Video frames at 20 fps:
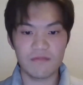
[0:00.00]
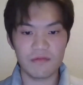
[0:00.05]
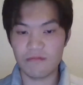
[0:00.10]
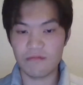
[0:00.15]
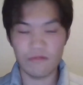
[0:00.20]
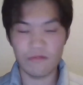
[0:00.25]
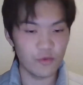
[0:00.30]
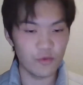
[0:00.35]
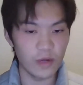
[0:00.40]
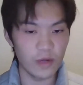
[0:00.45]

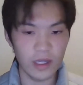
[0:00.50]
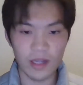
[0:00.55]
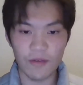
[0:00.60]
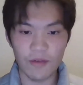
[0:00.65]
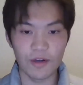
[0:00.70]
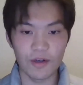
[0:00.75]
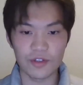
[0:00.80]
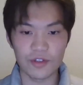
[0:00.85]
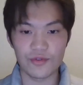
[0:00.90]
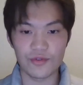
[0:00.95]
really want
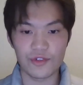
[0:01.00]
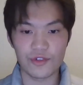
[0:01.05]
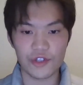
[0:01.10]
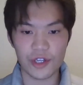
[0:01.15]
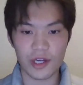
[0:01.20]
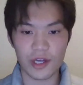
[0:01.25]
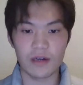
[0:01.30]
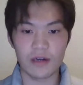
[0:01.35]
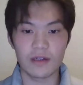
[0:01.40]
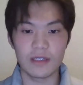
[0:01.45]
to share
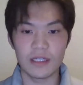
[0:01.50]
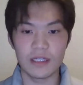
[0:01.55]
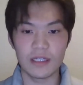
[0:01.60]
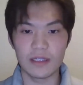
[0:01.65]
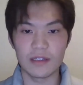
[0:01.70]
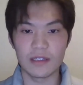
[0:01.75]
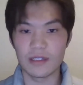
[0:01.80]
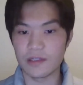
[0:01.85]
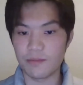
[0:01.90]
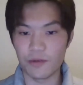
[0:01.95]
in
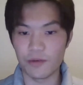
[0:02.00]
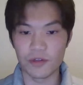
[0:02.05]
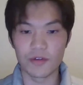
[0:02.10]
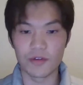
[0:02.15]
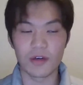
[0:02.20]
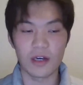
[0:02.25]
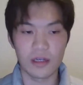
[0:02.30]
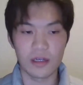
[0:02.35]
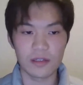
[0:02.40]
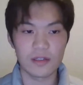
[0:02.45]
this
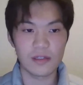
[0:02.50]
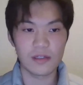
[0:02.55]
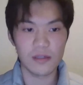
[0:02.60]
podcast.